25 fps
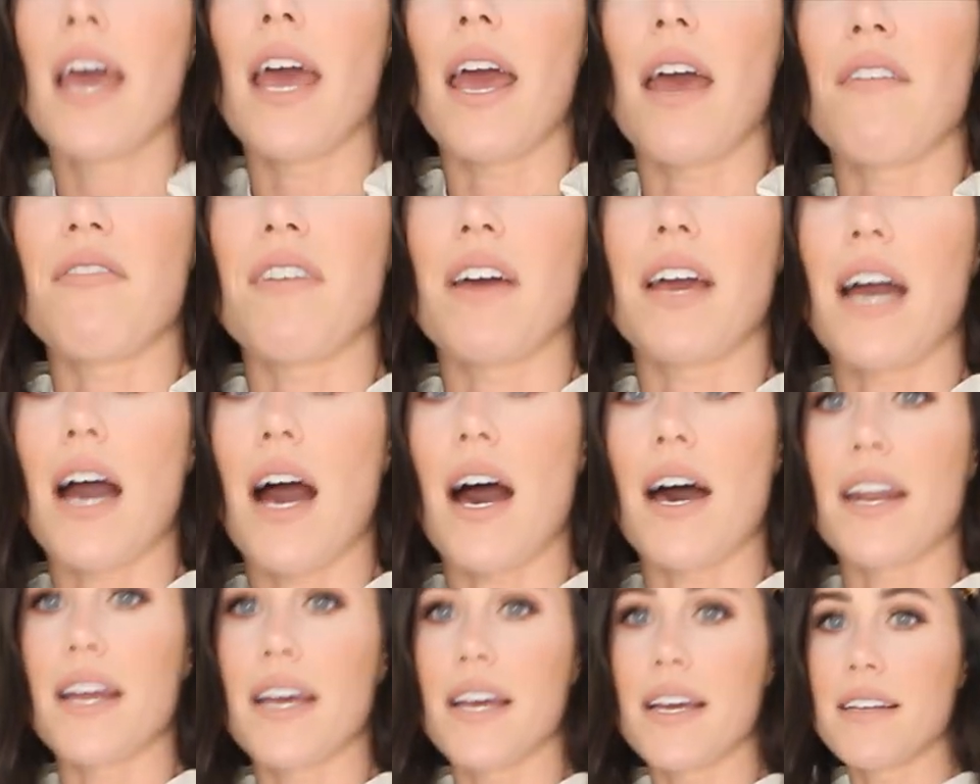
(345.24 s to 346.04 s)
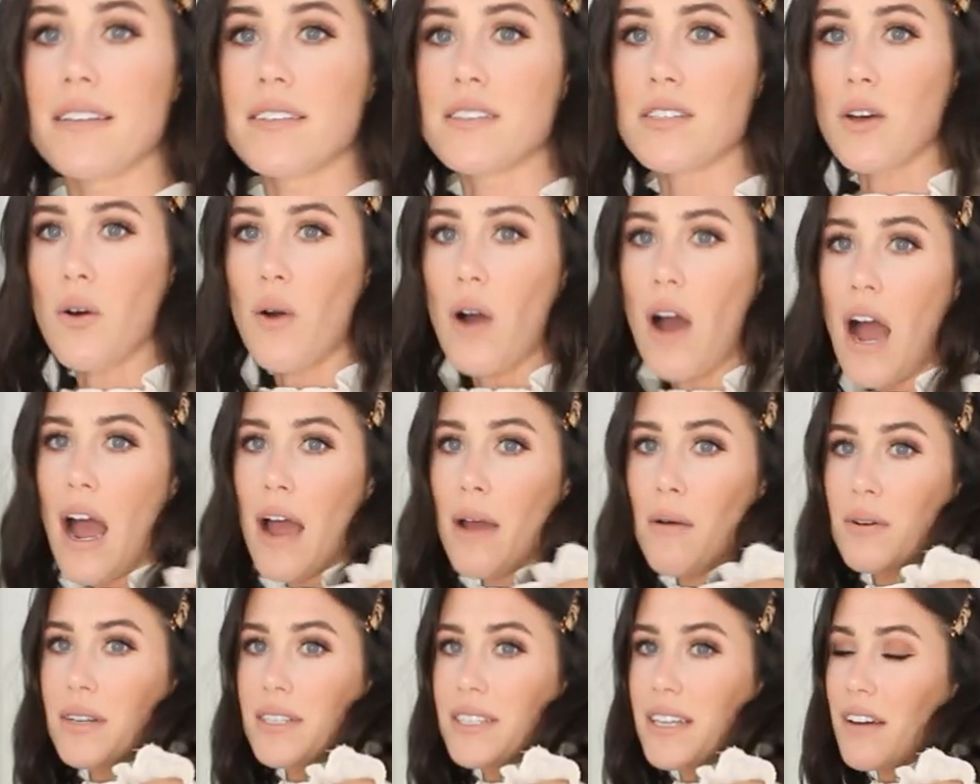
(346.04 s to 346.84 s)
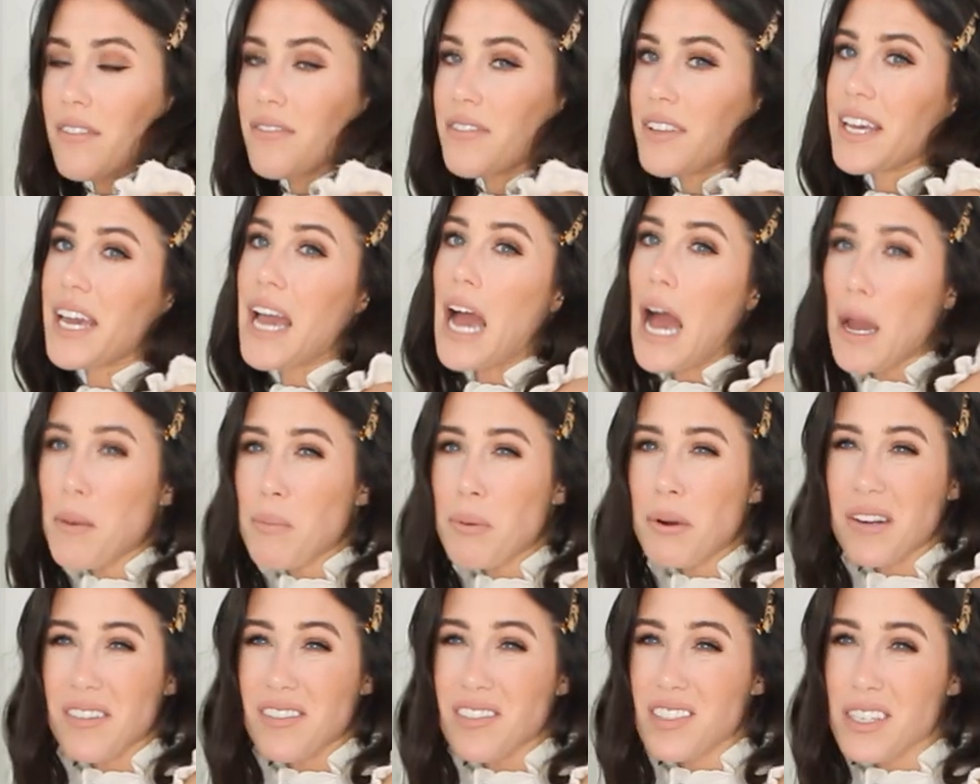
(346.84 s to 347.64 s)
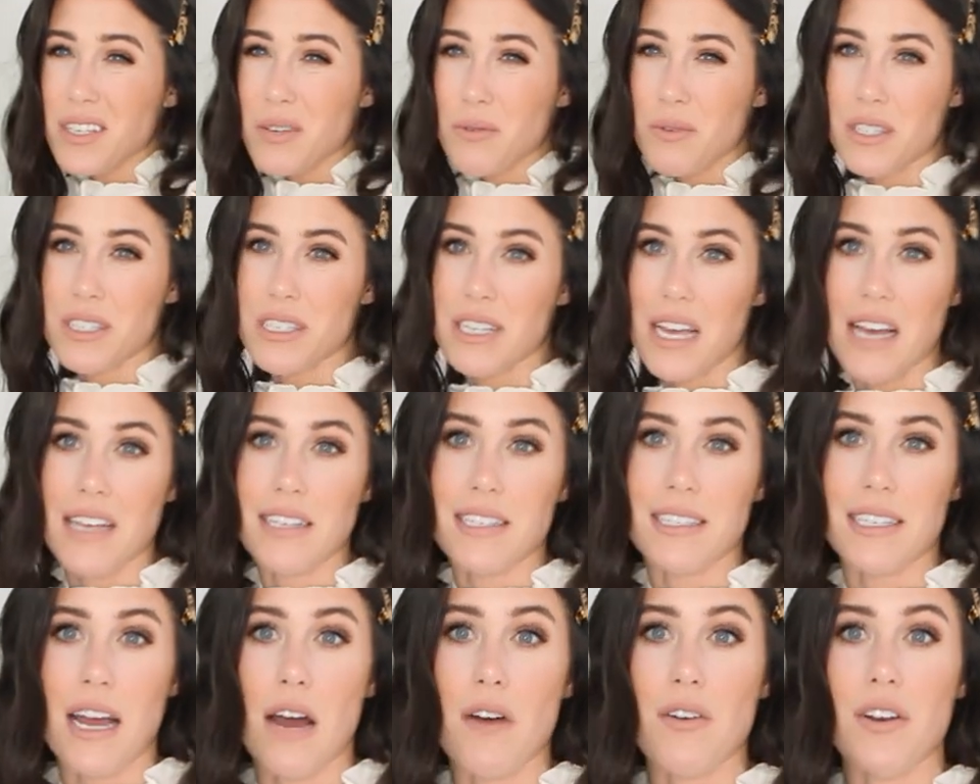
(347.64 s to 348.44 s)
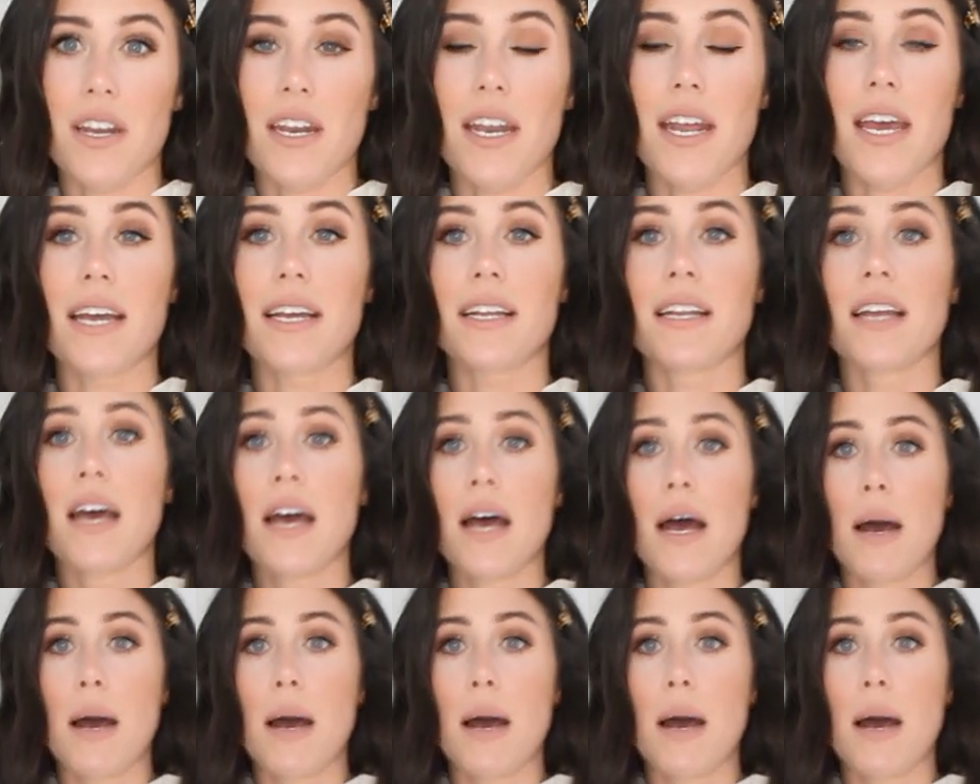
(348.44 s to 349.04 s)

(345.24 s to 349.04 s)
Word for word: if I got it. So I would definitely, I personally would size down in it.